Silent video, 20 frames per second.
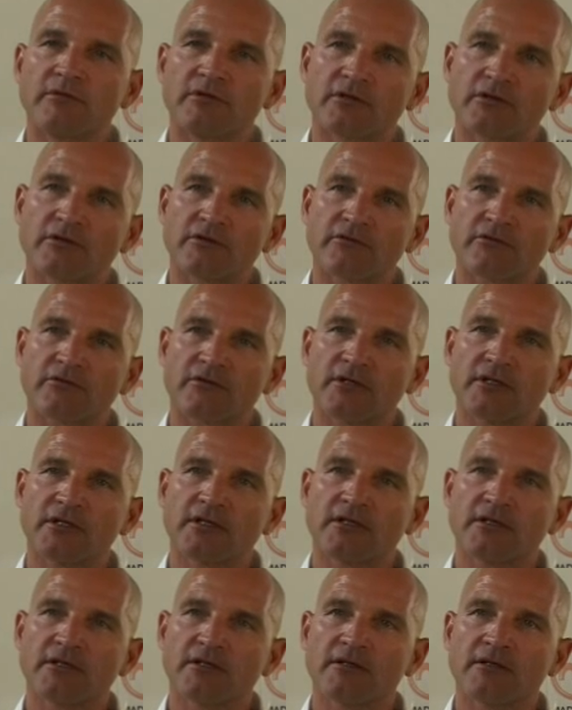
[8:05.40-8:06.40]
Because
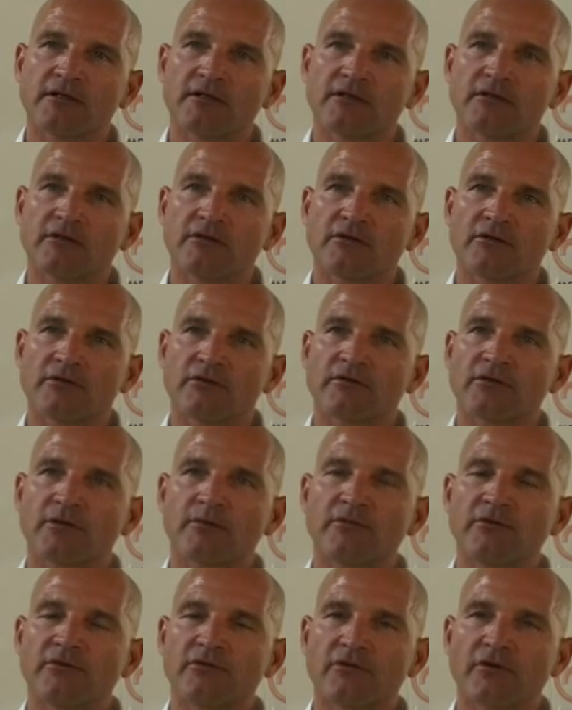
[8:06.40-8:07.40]

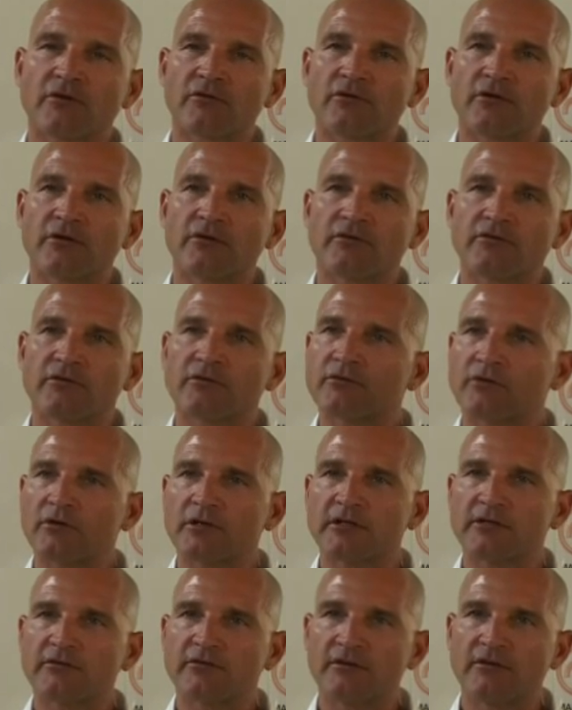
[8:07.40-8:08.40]
some mysterious
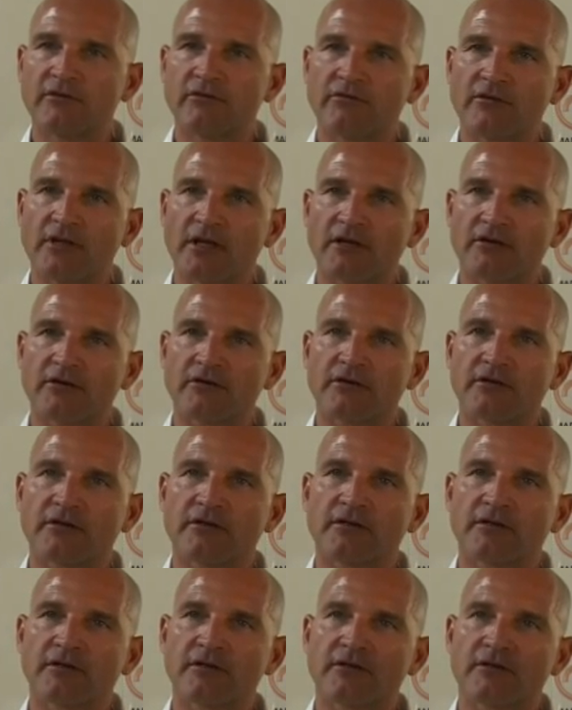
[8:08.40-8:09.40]
quality is there.
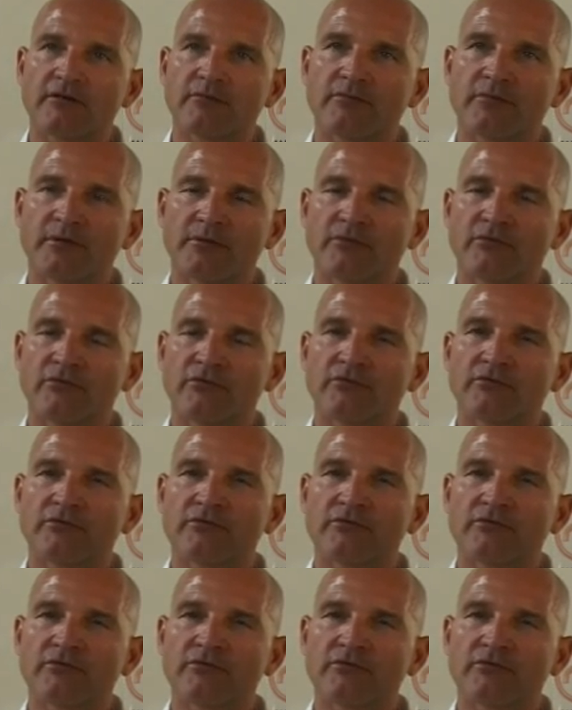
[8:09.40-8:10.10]
People